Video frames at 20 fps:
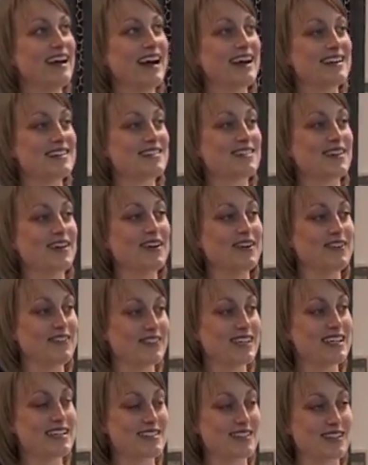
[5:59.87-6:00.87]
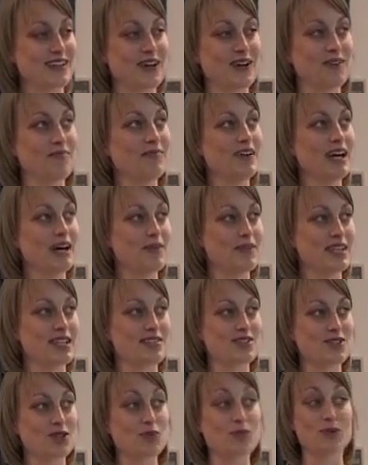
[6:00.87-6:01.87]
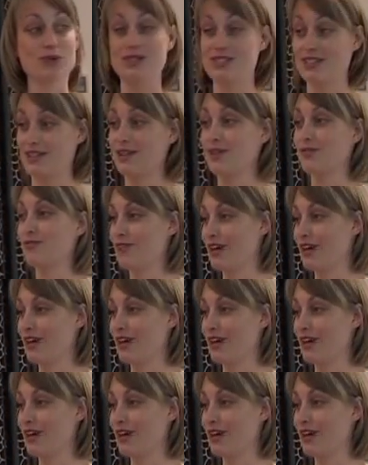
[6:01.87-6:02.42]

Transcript: And so this term, these two boys are going to